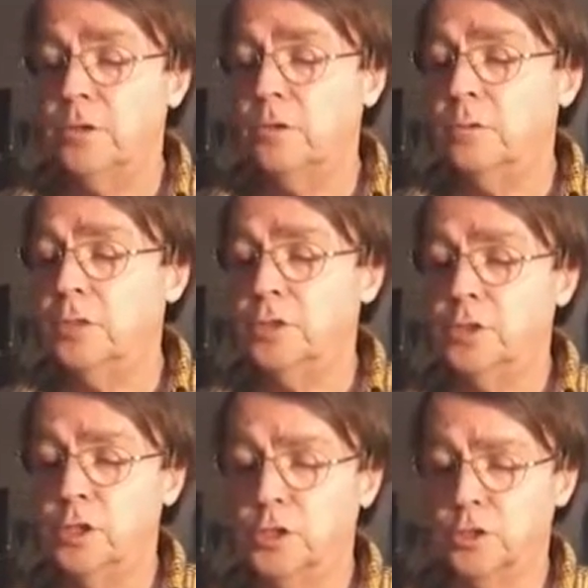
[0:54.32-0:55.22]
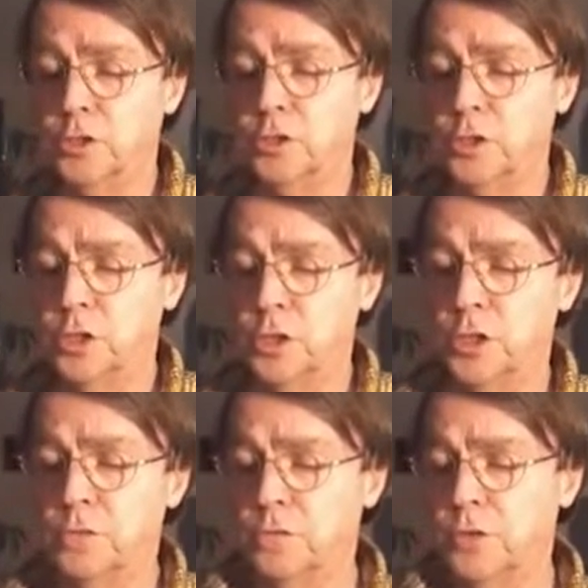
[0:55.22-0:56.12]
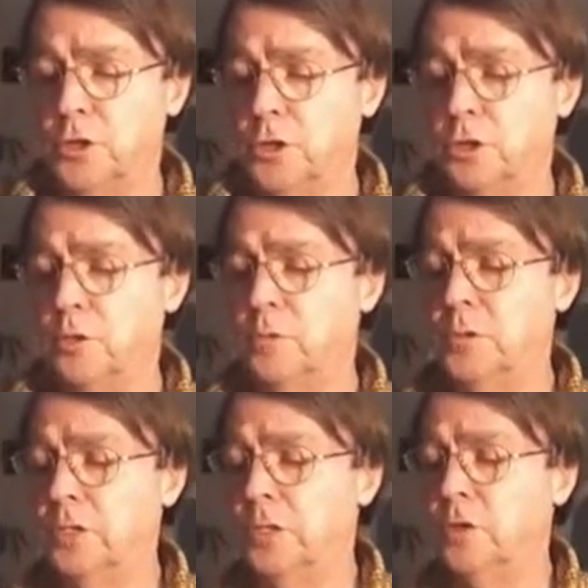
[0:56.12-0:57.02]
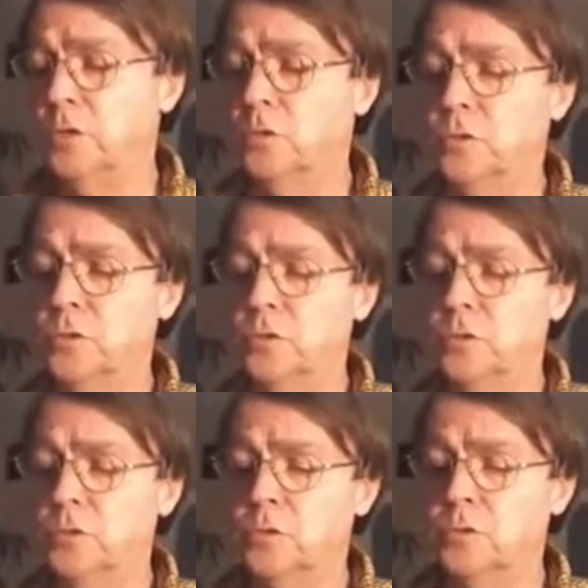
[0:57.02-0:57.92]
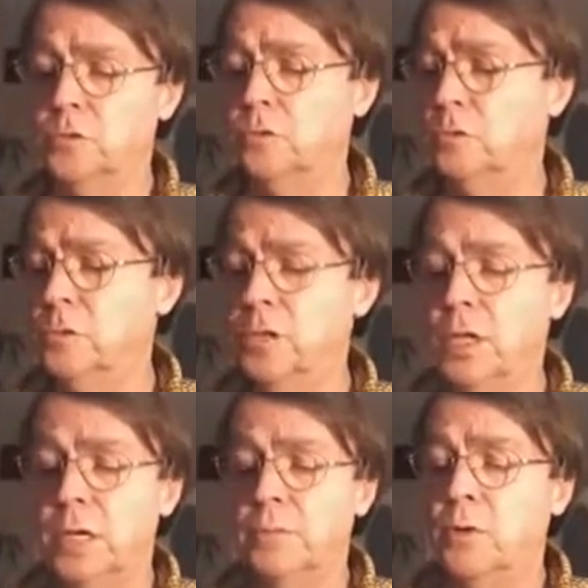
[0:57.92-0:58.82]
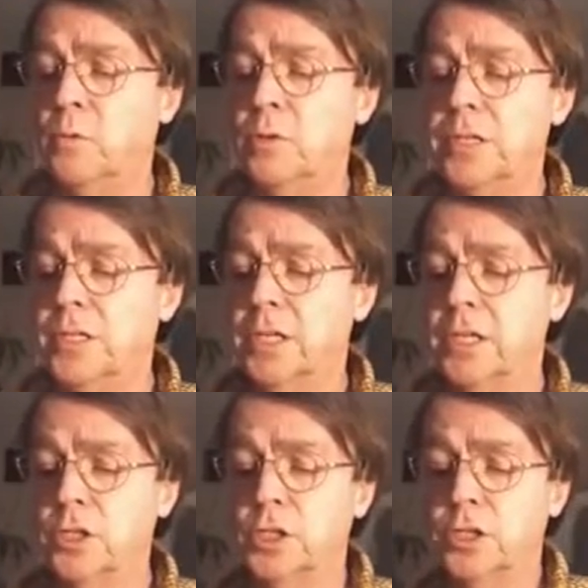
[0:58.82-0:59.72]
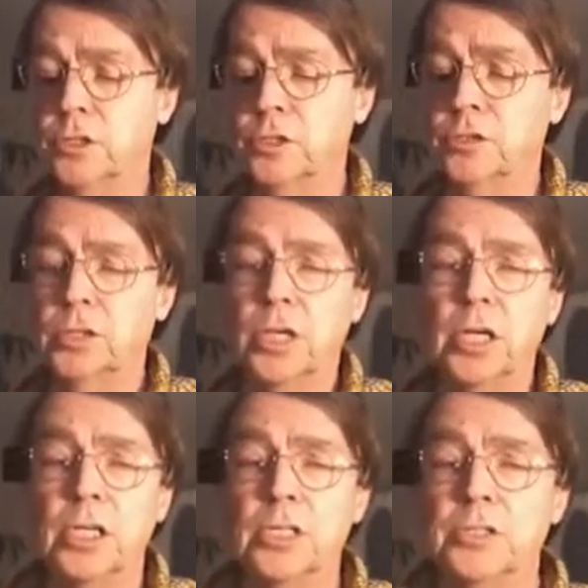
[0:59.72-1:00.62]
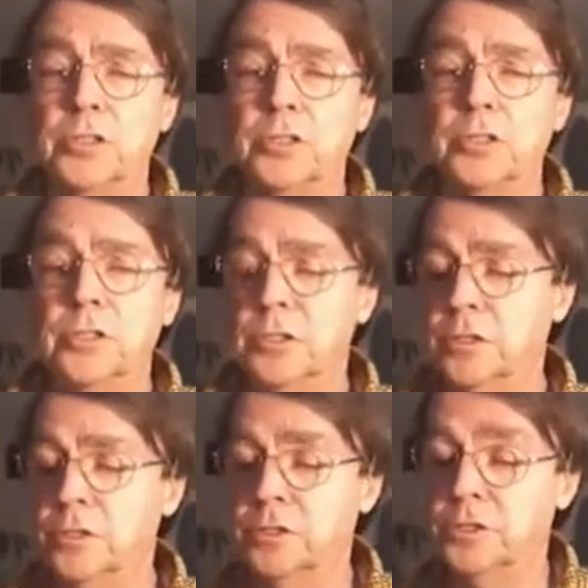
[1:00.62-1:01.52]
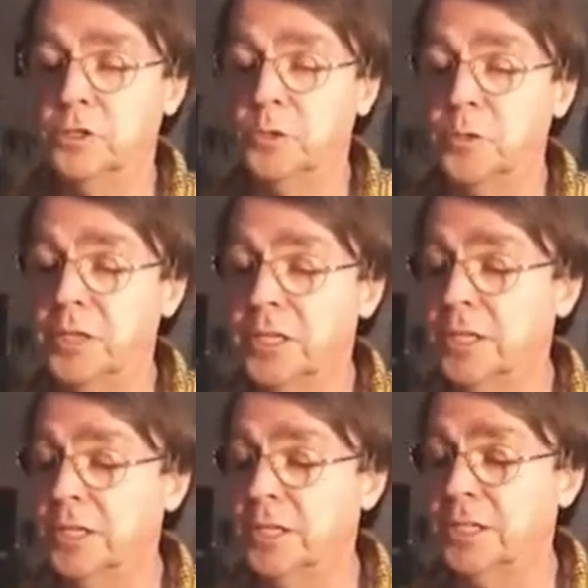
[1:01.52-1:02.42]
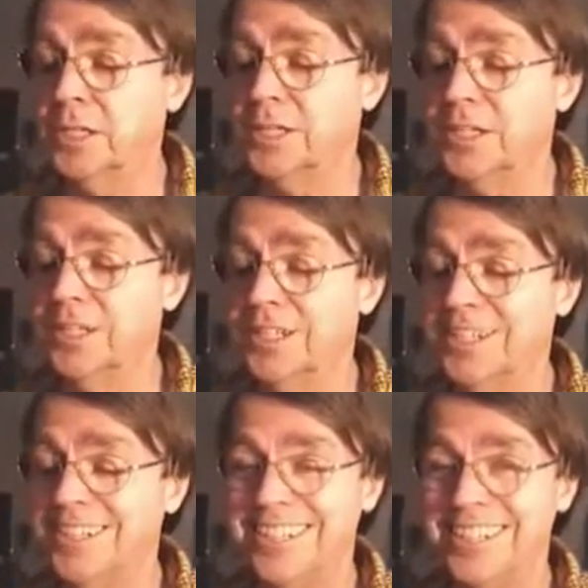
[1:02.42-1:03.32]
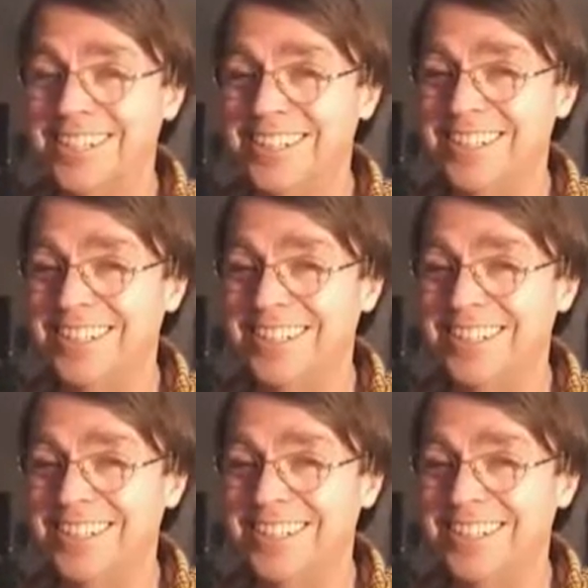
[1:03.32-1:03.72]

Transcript: No, it doesn't get very cold but we can cuddle under the tree.